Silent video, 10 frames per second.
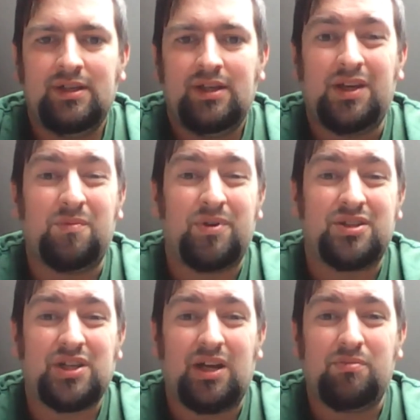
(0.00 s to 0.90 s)
it'd be a
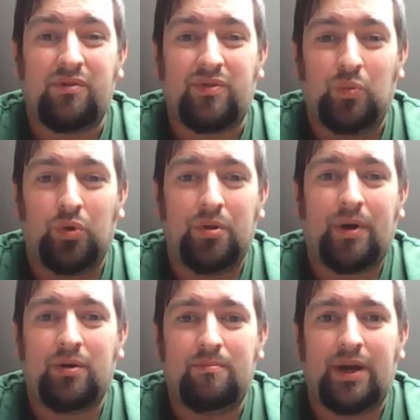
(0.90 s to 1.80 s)
shame if he won the
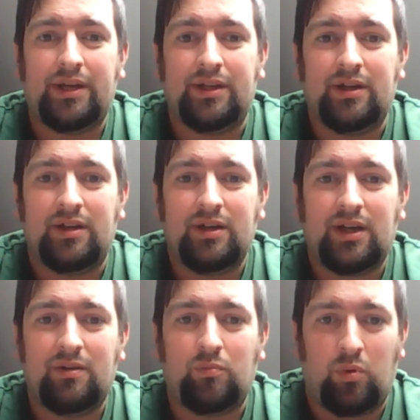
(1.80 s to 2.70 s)
belt at Mania
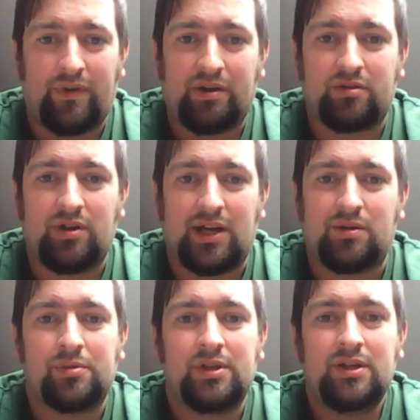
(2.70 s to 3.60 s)
without a crowd
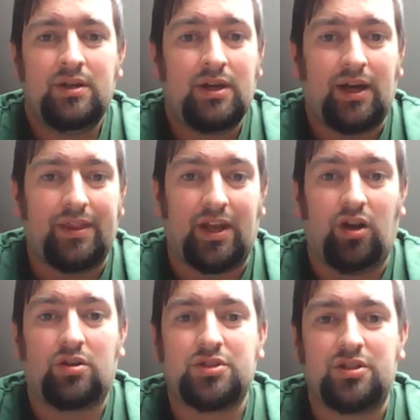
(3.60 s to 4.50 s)
and then
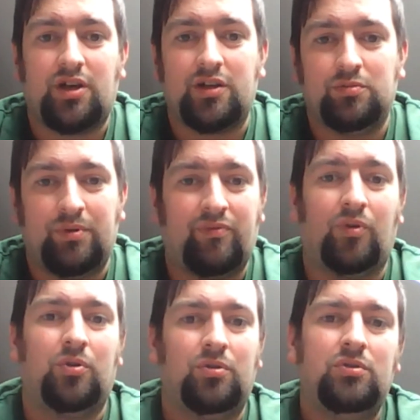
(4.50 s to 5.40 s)
lost the title
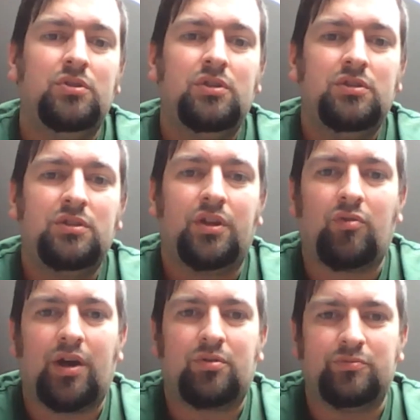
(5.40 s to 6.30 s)
before the
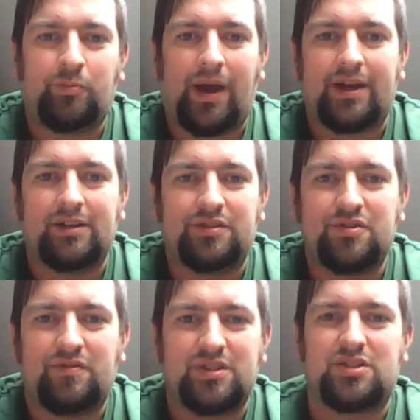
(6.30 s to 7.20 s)
crowd comes back and stuff.
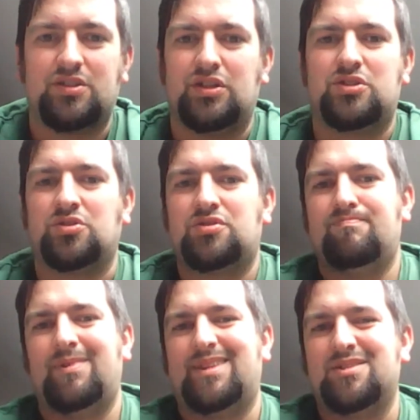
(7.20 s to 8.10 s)
It just
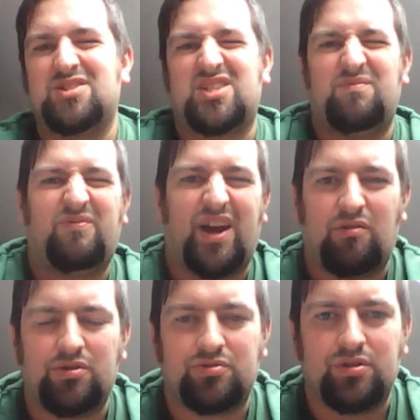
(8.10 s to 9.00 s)
doesn't seem fair
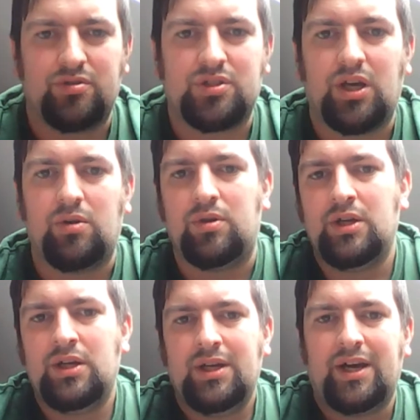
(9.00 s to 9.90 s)
on Drew, so
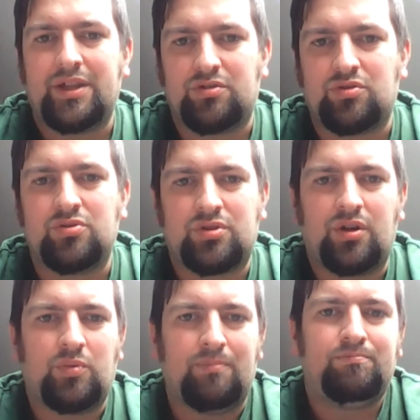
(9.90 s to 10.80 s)
I think Drew's got to
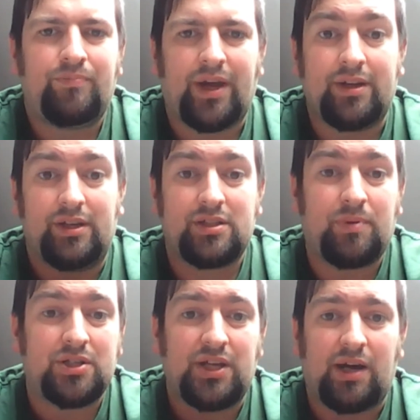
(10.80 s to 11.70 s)
win, and
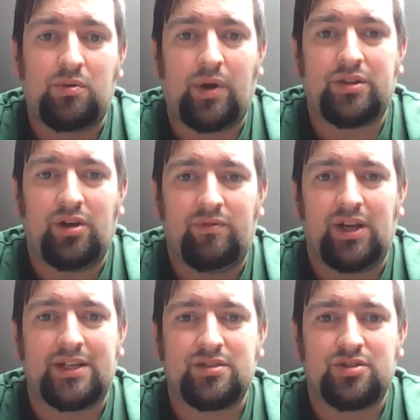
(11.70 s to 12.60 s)
especially how he went over
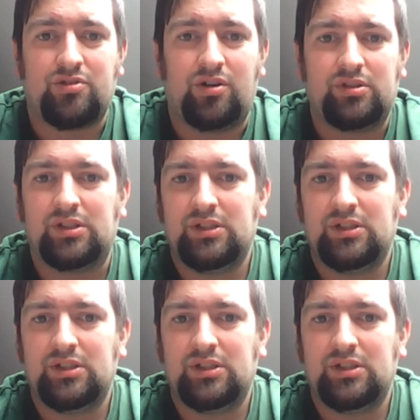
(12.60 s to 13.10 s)
Lesnar strong,